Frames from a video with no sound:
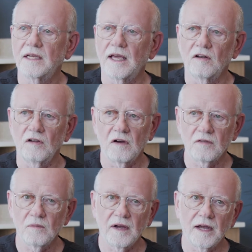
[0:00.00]
And along
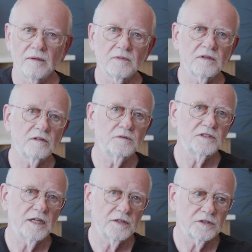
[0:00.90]
the way, with the loose
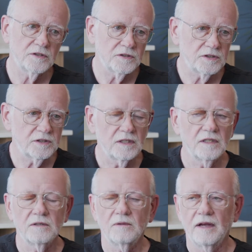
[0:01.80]
dentures,
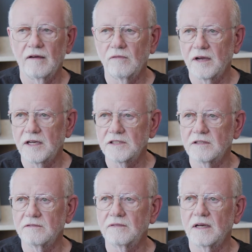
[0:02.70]
we have ways
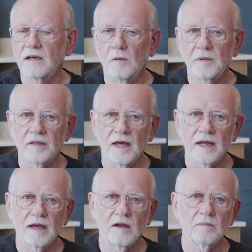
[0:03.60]
of helping that
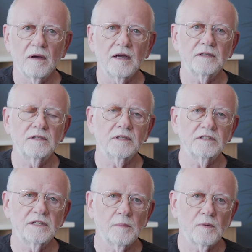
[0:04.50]
out by doing
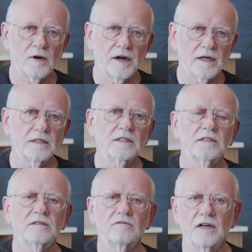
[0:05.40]
temporary
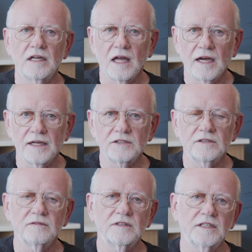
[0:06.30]
relines
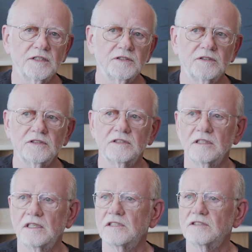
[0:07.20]
of the dentures
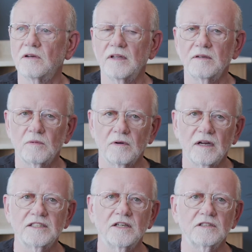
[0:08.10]
so that we're
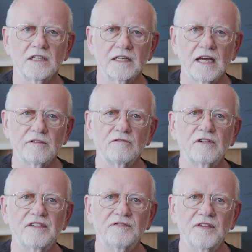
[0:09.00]
essentially kind of
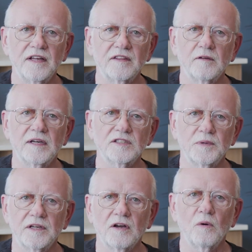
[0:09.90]
refitting them as
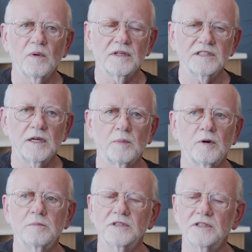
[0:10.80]
we go with a
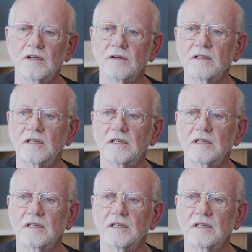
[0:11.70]
temporary material.